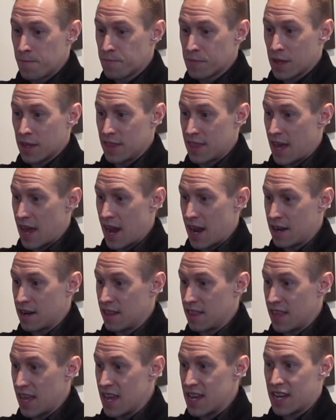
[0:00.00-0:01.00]
that
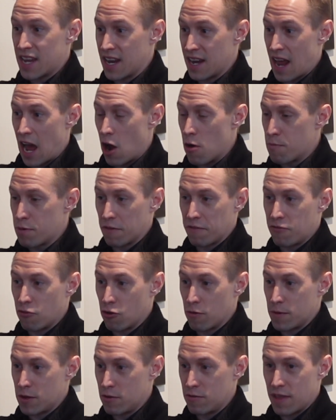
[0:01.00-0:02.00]
they can
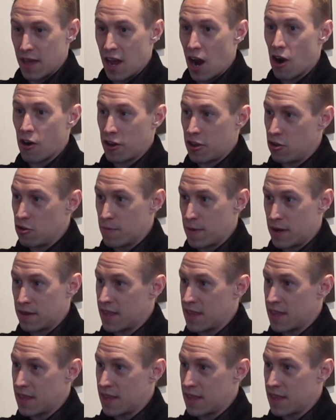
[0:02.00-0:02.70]
outperform you, they are human.